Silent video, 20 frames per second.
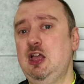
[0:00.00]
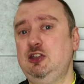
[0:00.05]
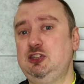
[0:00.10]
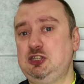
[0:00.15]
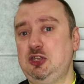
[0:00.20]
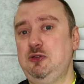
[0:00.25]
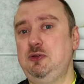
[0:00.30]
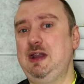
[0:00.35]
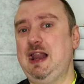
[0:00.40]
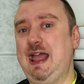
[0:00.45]

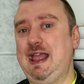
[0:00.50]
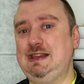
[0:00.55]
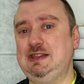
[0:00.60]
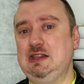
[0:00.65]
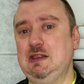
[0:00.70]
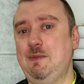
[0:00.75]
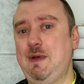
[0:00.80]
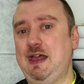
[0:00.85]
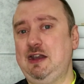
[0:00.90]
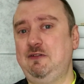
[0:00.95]
too late
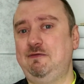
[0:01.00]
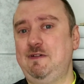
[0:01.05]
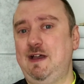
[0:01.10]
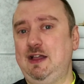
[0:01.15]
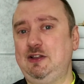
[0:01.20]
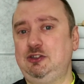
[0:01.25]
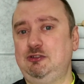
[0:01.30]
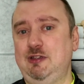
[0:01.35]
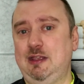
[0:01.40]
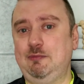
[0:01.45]
in the
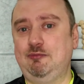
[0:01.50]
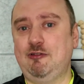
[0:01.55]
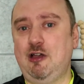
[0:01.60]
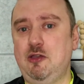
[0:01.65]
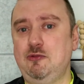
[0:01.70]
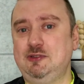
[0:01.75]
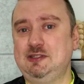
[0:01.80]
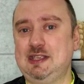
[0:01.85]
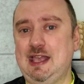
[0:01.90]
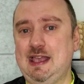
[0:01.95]
manufacturing
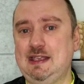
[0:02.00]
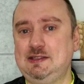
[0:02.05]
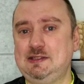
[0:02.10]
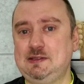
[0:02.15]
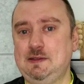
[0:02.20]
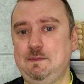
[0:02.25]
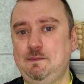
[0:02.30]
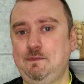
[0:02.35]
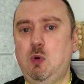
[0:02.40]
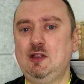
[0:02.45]
process.